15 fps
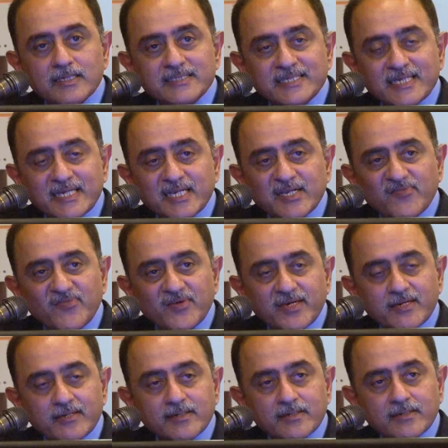
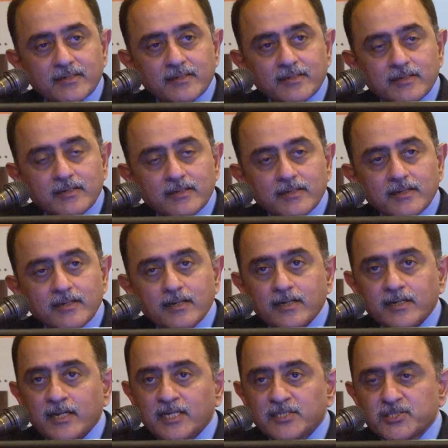significant
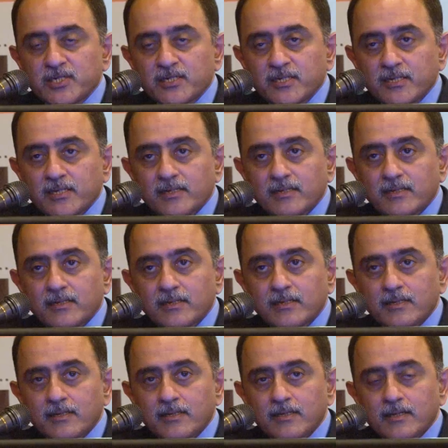in our journey
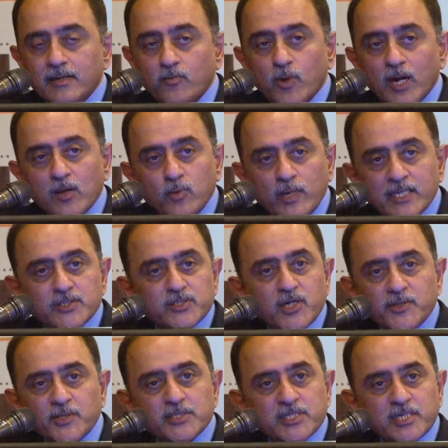while we
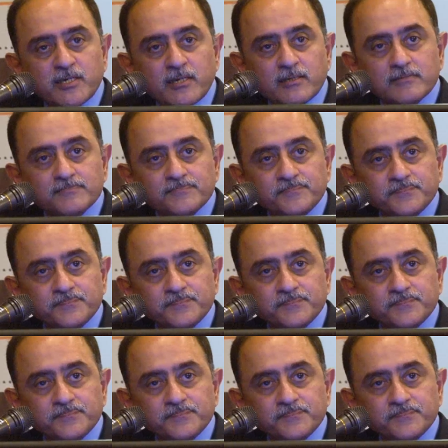enjoy the journey.